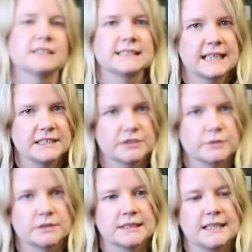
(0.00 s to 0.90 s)
got a
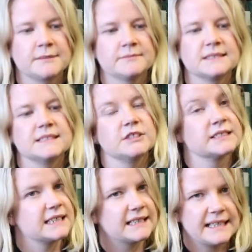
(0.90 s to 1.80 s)
schedule, you
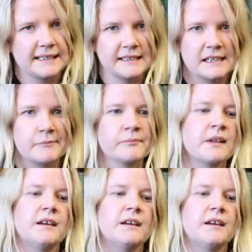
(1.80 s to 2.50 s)
start editing.